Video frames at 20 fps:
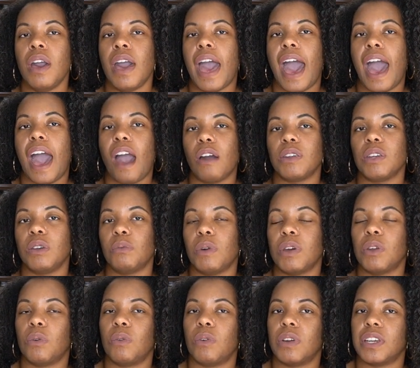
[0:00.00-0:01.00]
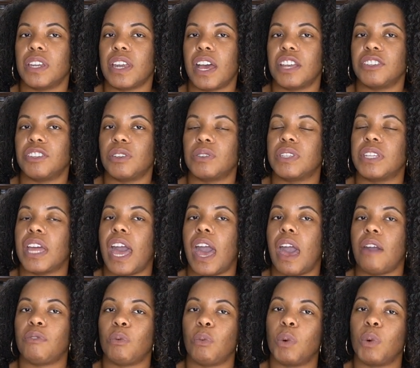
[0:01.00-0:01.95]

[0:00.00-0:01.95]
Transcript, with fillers: how do you want to organize your staff,